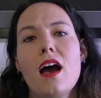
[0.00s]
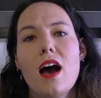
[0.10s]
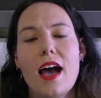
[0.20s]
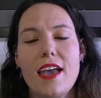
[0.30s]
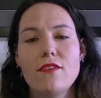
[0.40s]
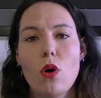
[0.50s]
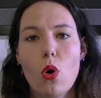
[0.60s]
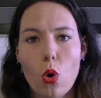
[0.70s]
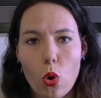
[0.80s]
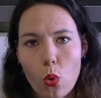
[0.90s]
I have
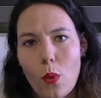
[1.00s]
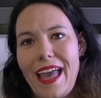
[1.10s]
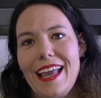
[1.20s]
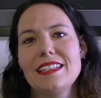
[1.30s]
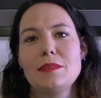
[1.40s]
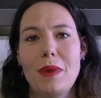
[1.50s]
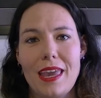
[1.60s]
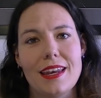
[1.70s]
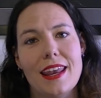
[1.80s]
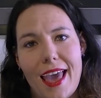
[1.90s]
always
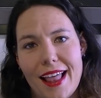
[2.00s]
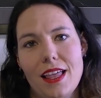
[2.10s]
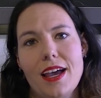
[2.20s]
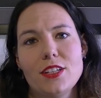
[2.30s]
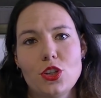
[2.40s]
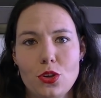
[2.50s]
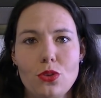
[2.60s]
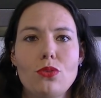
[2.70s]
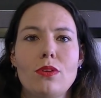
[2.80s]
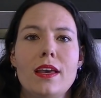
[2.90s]
been an ally
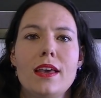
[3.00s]
to